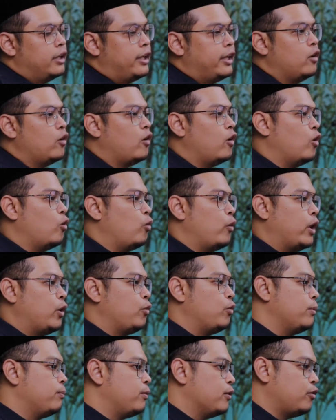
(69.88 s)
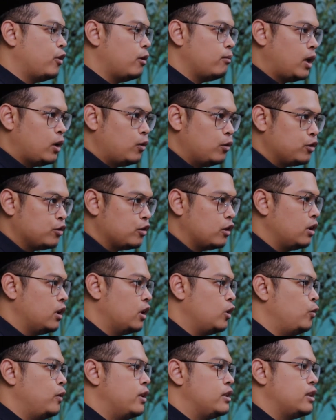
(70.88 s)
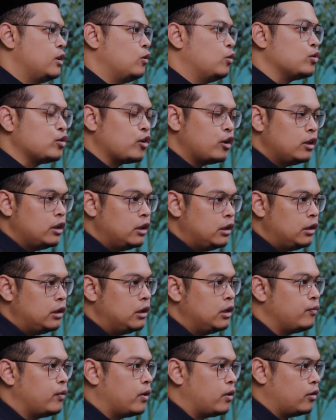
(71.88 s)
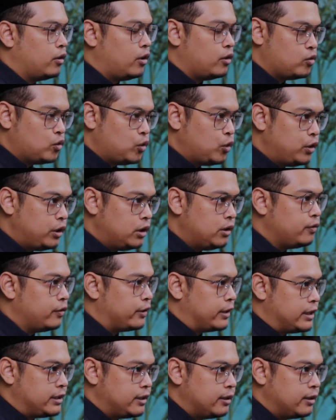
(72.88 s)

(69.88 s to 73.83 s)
okay, or when we perform our salah, we say usalli fardha zuhri, for